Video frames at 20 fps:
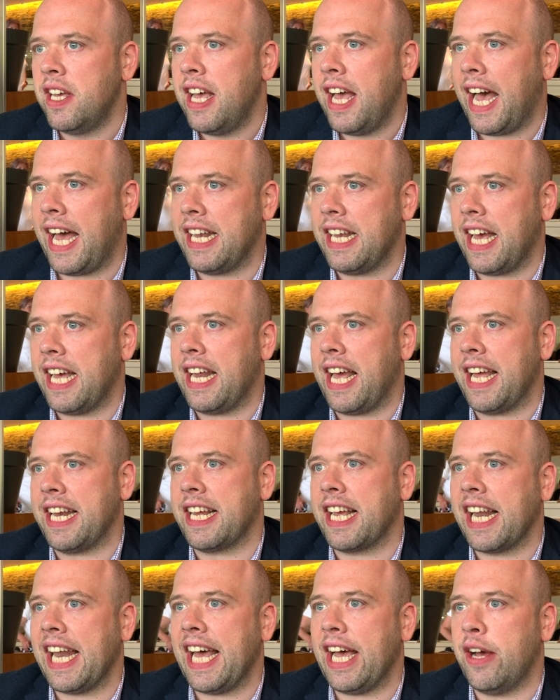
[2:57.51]

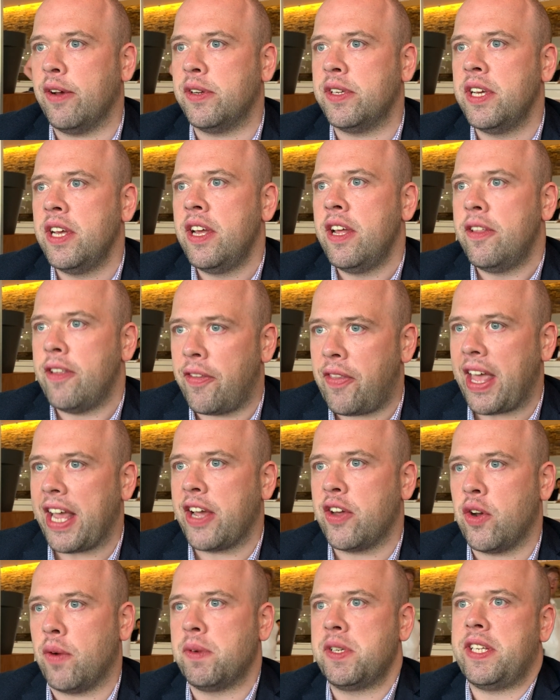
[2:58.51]
and cloud that they
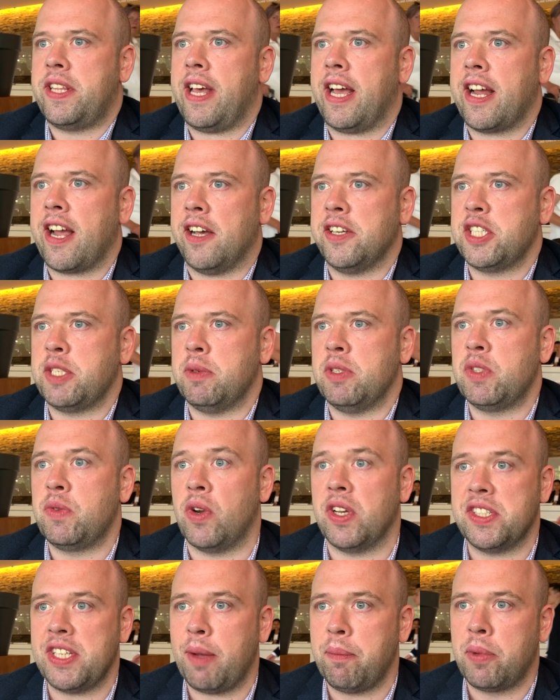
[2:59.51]
can offer to their customers.
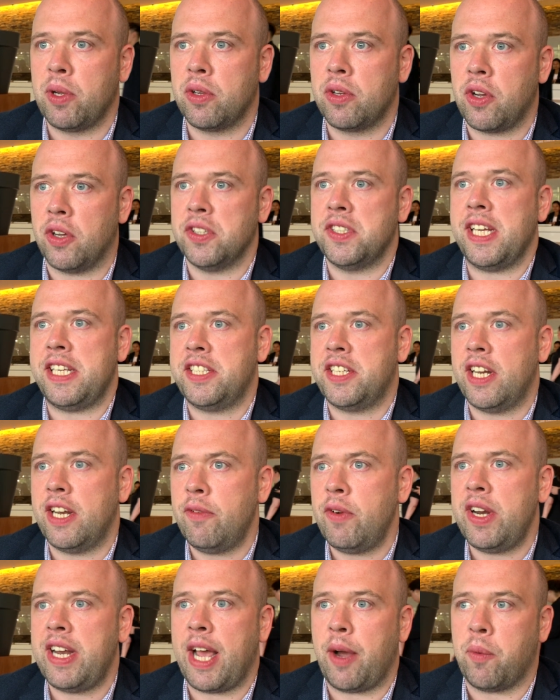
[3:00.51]
For example, content
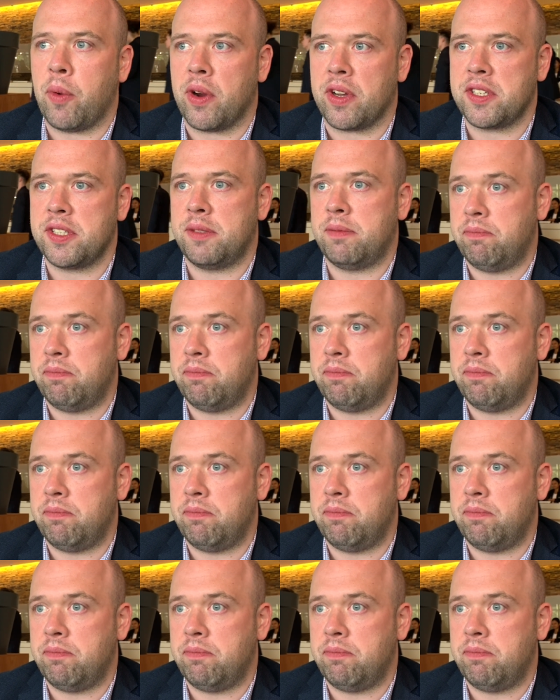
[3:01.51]
delivery networks,